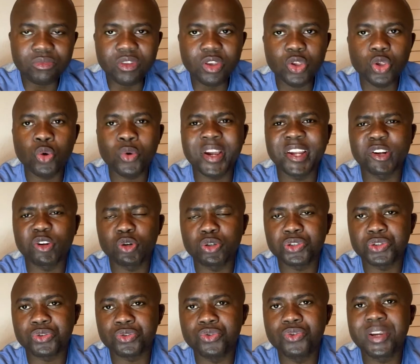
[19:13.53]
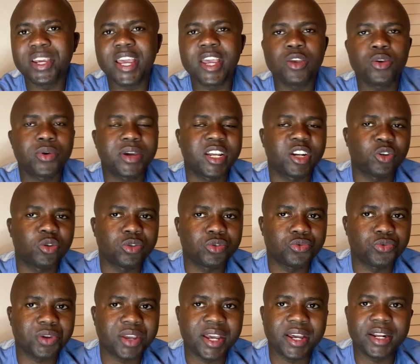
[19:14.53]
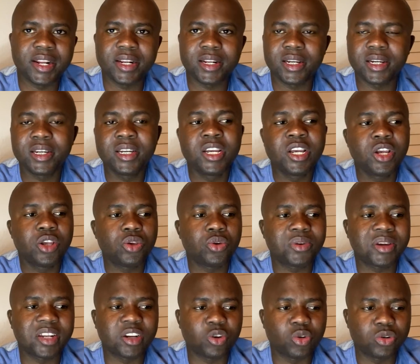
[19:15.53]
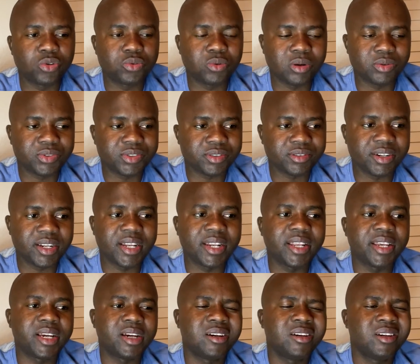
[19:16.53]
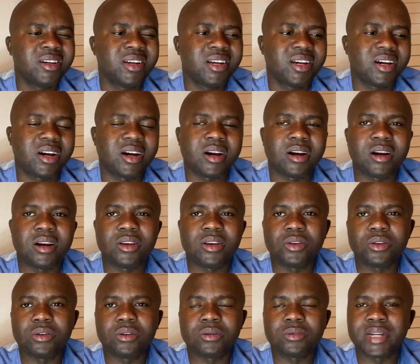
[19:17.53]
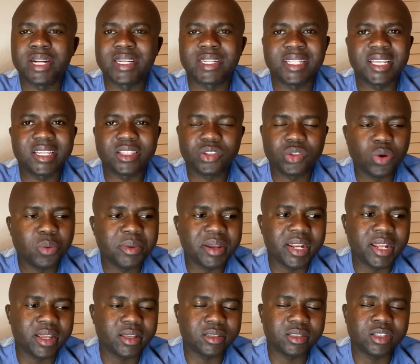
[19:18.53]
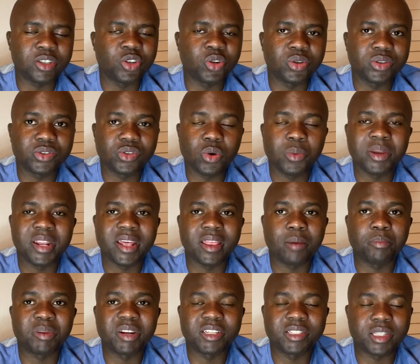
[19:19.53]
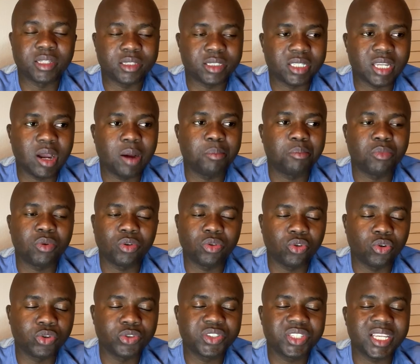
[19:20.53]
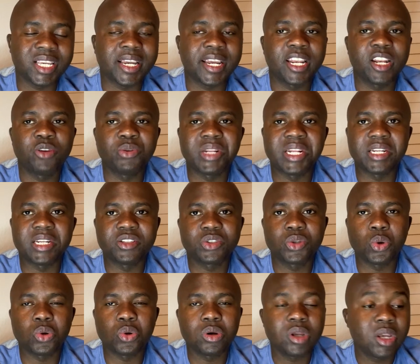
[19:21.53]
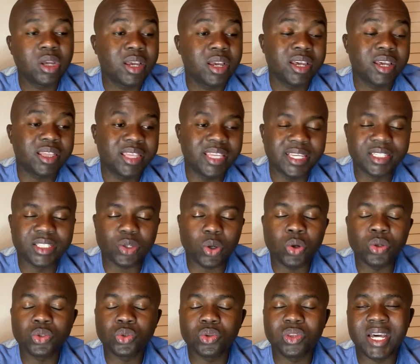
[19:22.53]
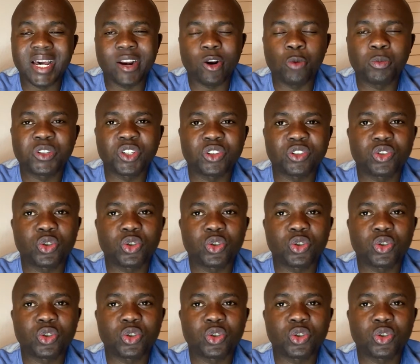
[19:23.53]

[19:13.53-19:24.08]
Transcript: You can go to UK, you can go to Canada, you can go to Australia. All right, there are so many other places, some of those included. So there's also that option.